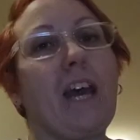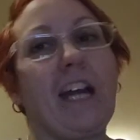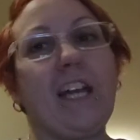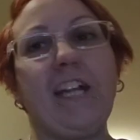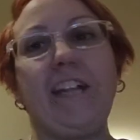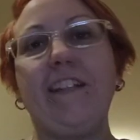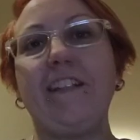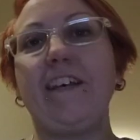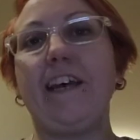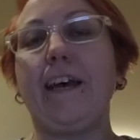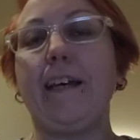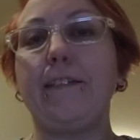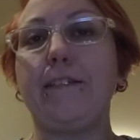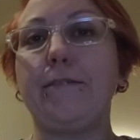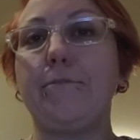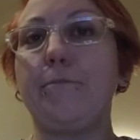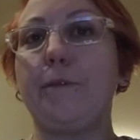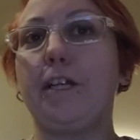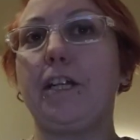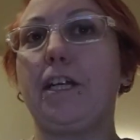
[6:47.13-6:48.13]
And in the
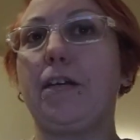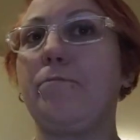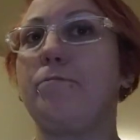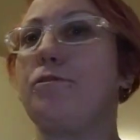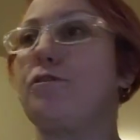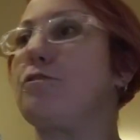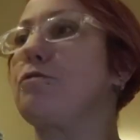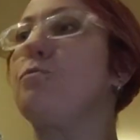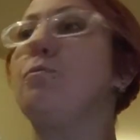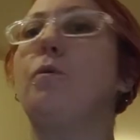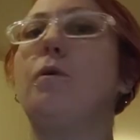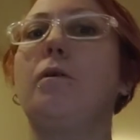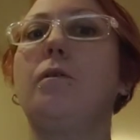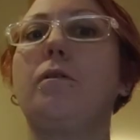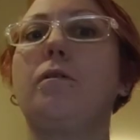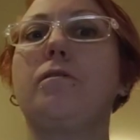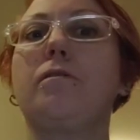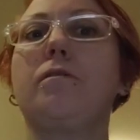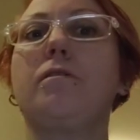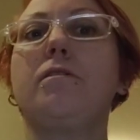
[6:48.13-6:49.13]
end, Miriam just
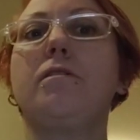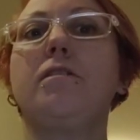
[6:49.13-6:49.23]
walked.